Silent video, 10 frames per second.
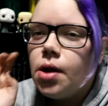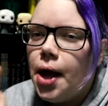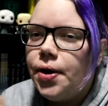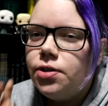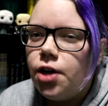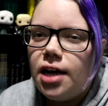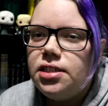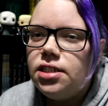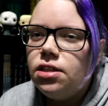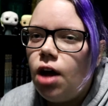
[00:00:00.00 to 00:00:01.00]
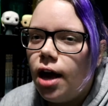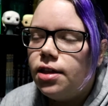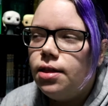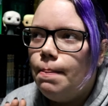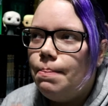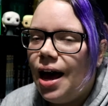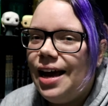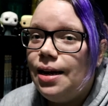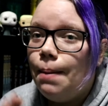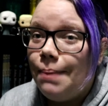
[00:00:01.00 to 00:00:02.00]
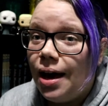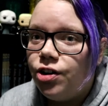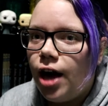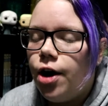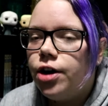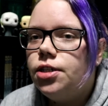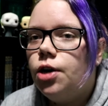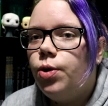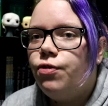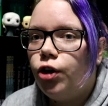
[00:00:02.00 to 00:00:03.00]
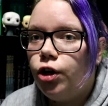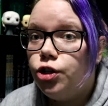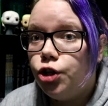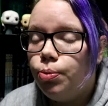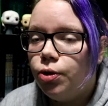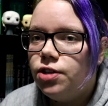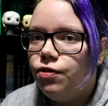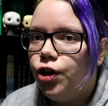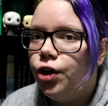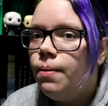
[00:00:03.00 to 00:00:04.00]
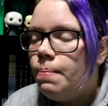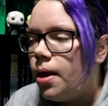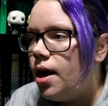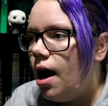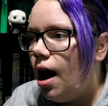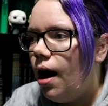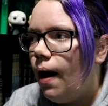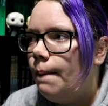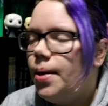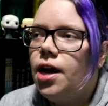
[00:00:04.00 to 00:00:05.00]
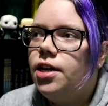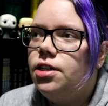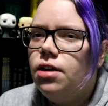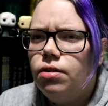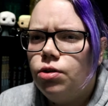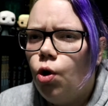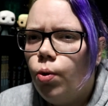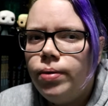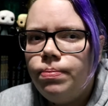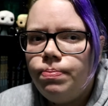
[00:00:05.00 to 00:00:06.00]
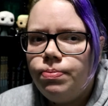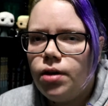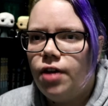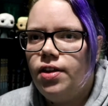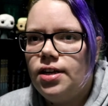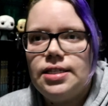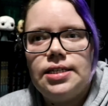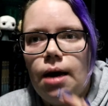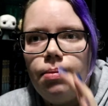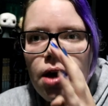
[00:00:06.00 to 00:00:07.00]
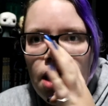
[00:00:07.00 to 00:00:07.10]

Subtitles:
And also I didn't like the main male character. We follow 2 points of view, and Corwin, I think that's his name.